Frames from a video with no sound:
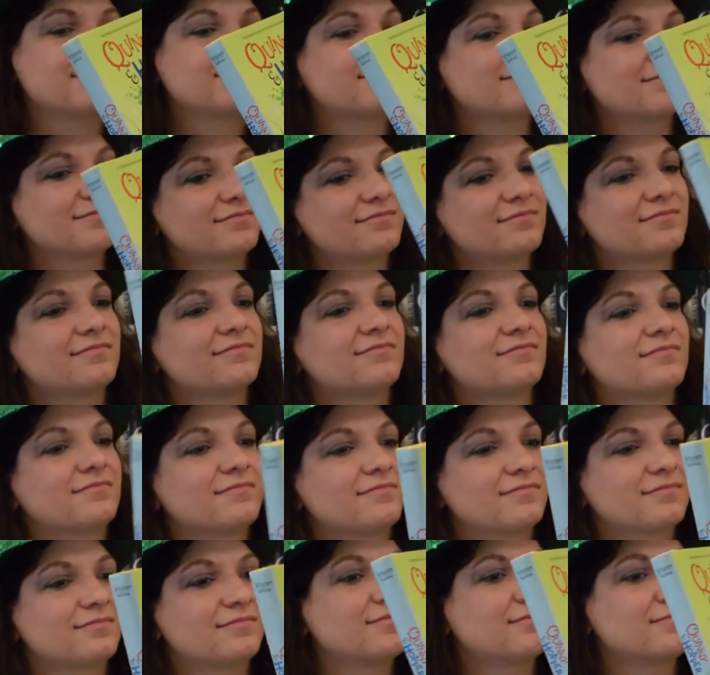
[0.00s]

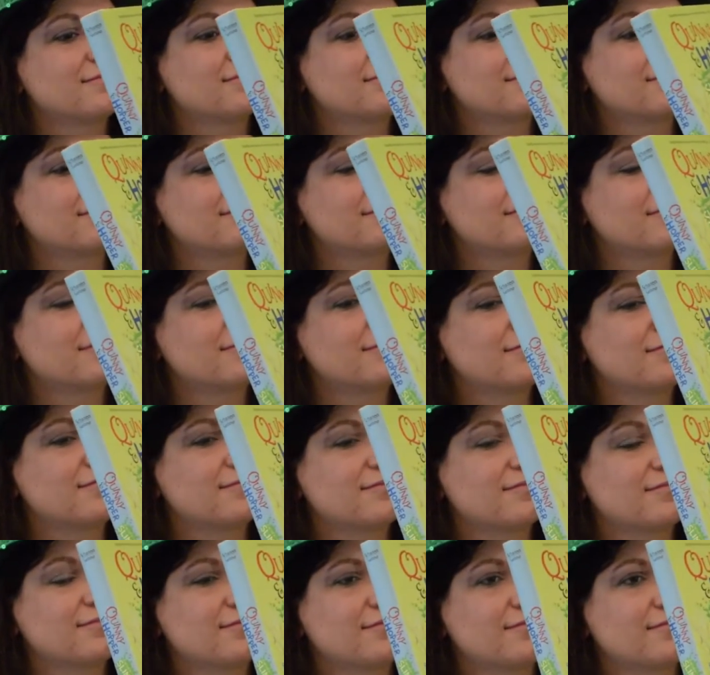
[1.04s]

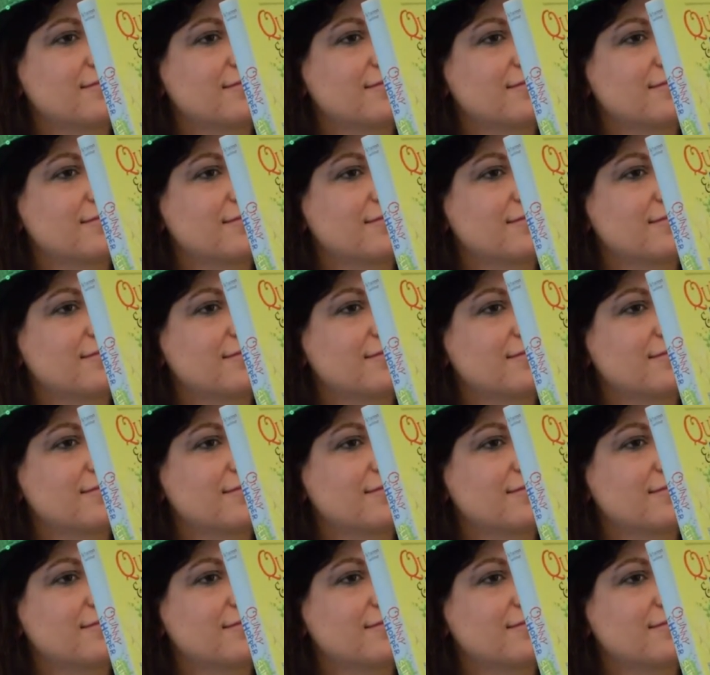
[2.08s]
(silent)